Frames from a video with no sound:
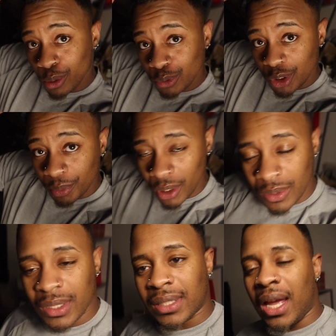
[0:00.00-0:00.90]
got on gym
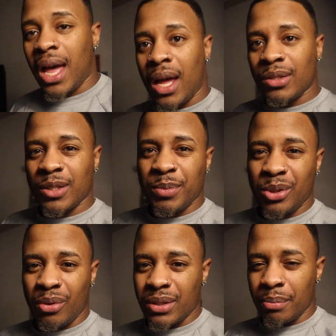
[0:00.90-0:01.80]
clothes because I'll just be
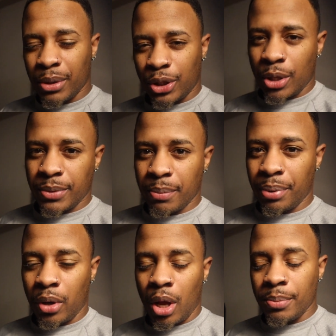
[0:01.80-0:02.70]
doing some push-ups and
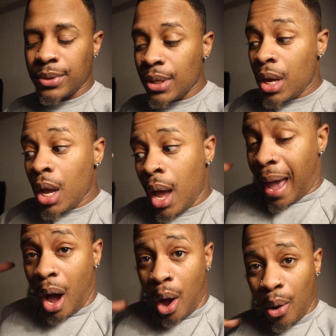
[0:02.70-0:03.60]
pull-ups
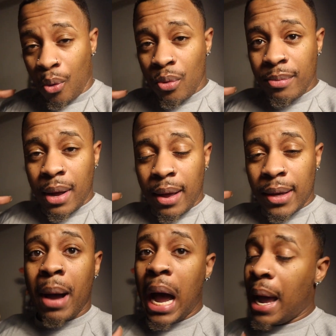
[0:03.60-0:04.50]
at home.
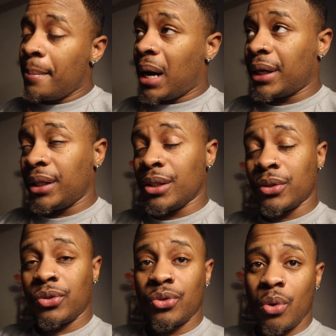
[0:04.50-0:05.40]
My body is
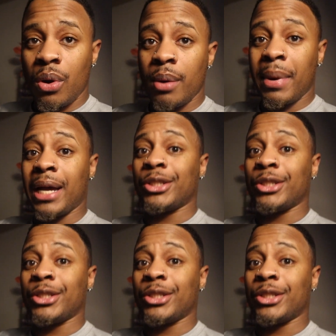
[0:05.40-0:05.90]
sore, my